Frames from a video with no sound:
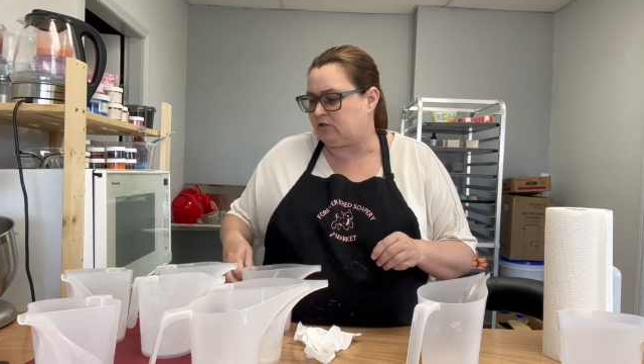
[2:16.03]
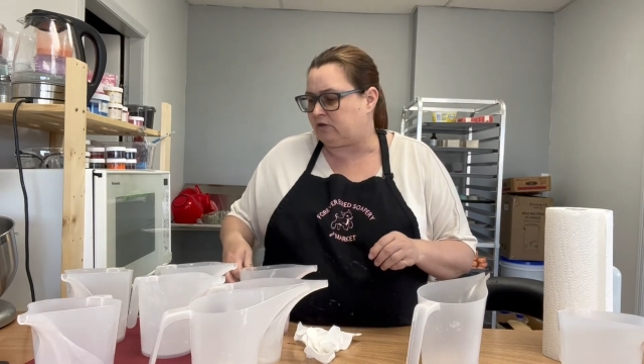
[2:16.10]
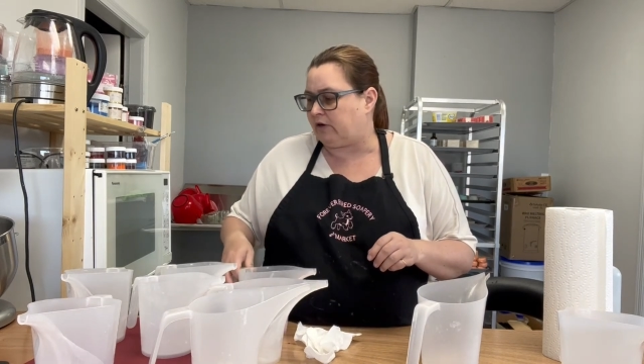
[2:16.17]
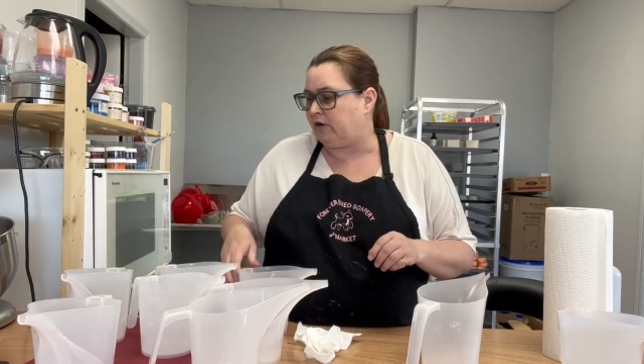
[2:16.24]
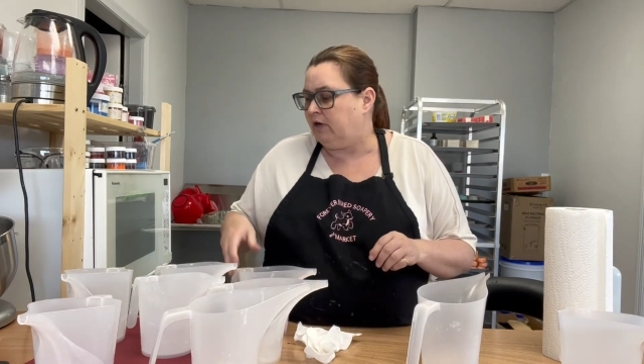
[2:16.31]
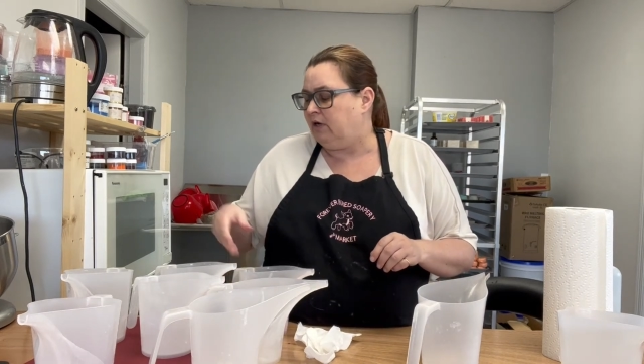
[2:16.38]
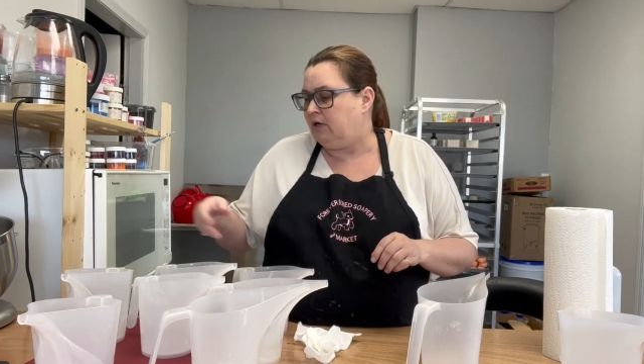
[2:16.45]

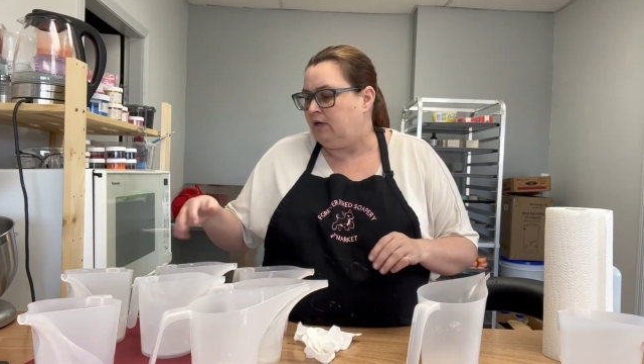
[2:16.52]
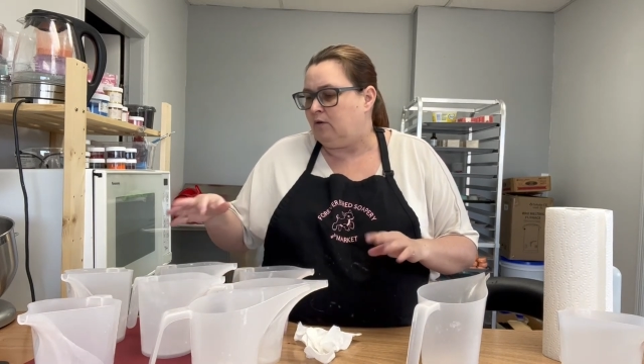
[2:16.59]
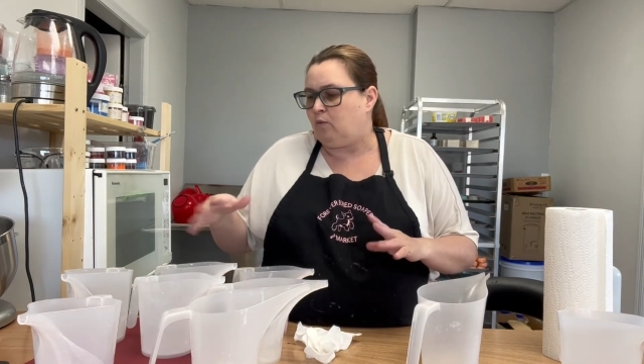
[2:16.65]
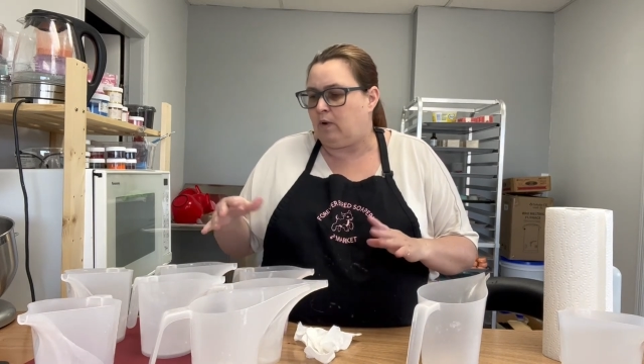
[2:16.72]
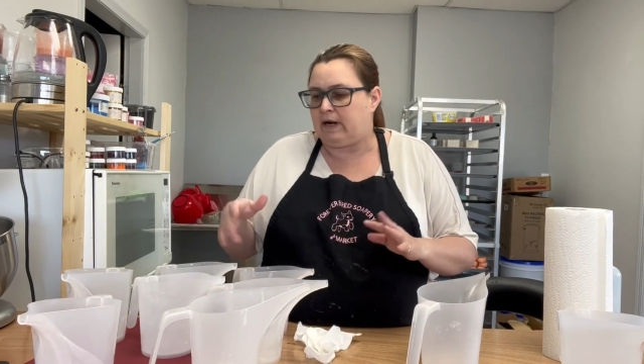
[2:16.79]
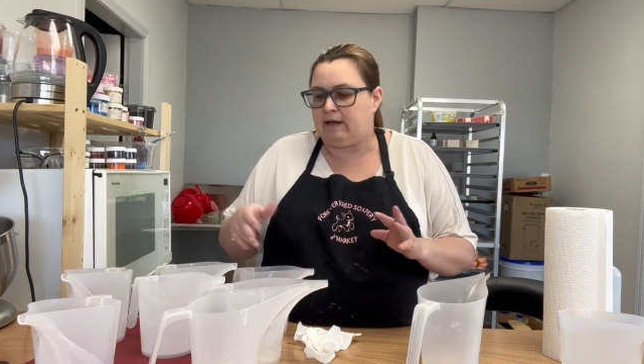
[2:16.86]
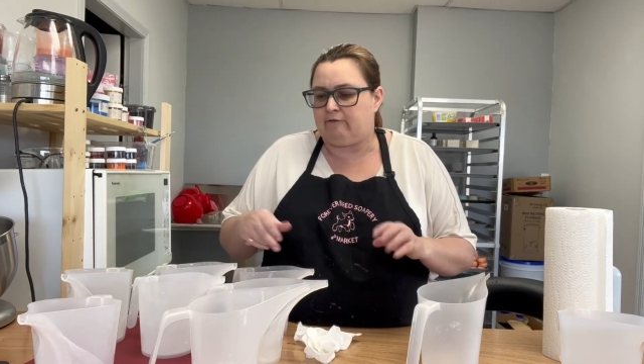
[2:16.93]
or
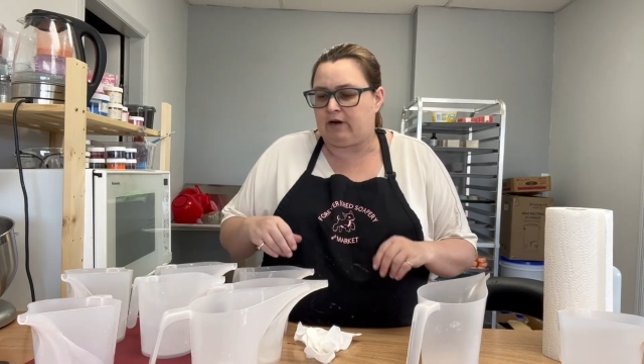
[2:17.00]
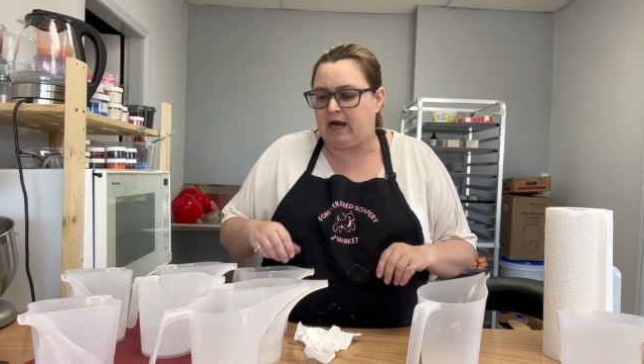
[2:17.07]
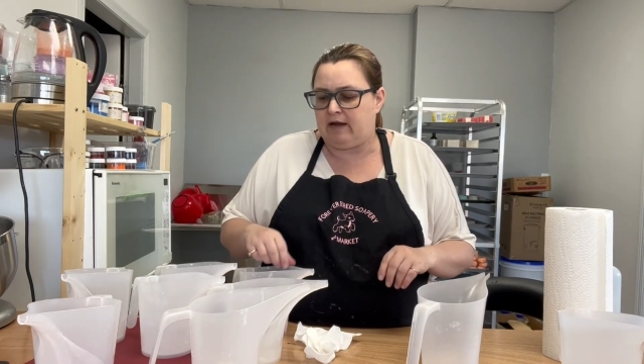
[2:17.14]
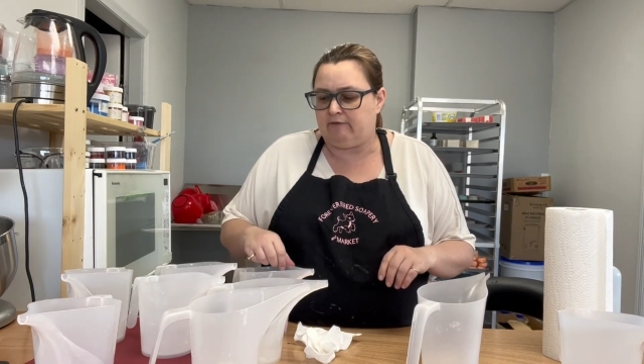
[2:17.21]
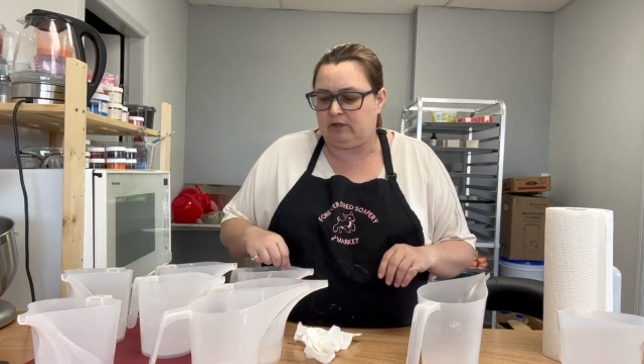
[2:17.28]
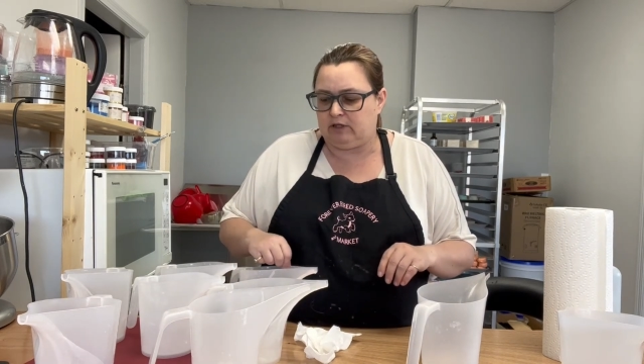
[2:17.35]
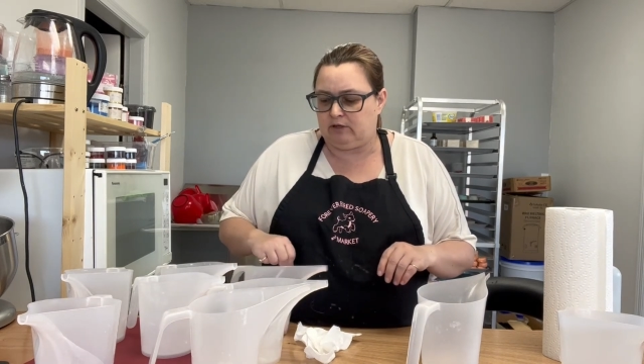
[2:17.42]
whatever,
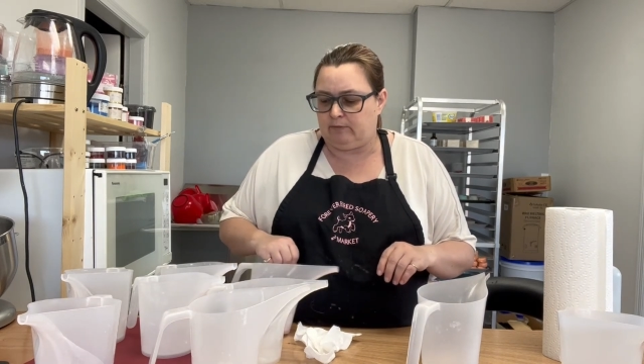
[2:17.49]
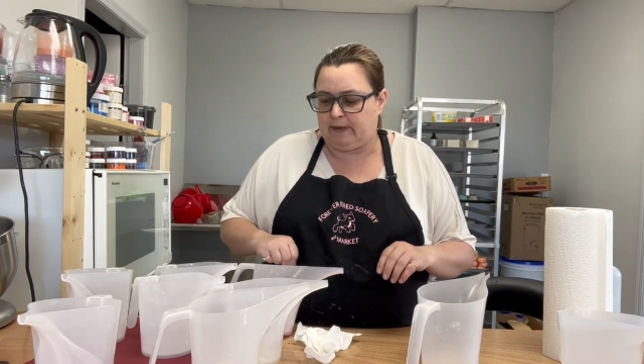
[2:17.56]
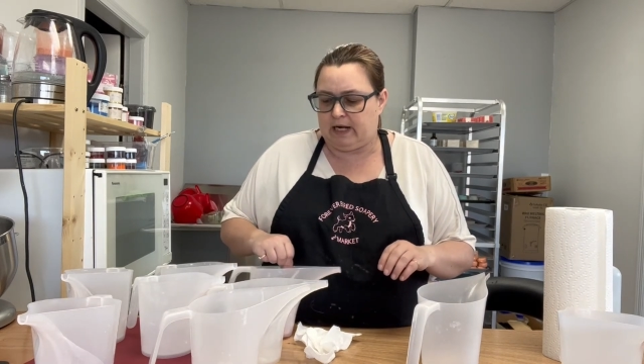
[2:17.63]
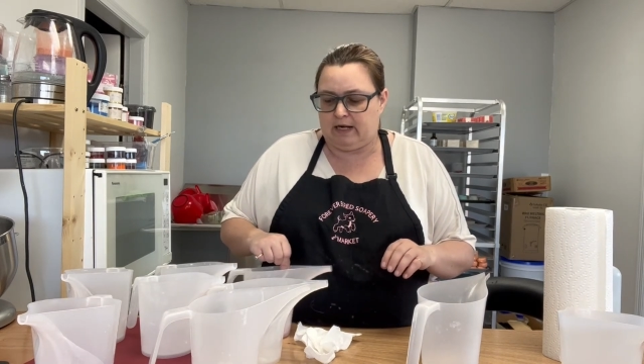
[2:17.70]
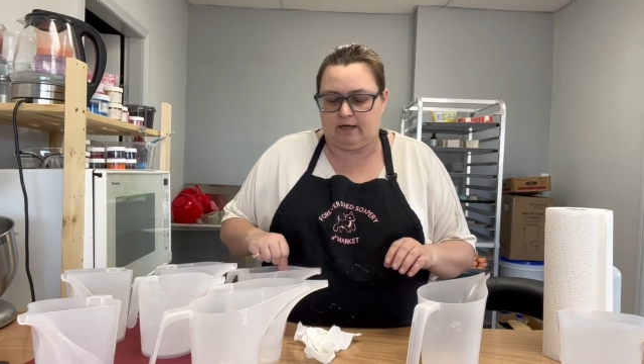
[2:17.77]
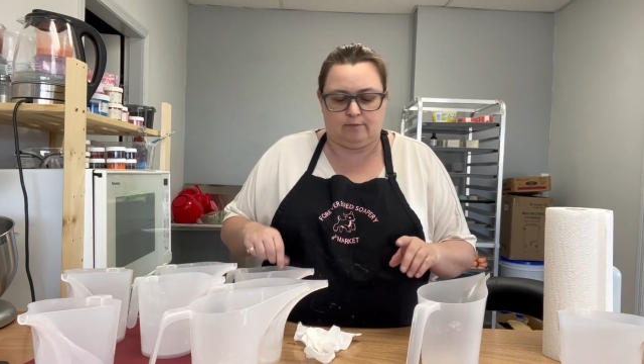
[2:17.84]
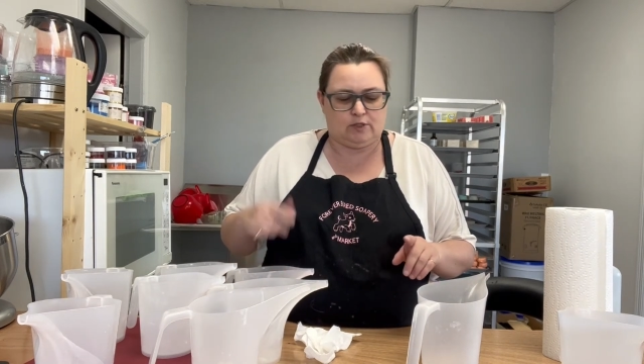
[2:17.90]
have a little bit in them.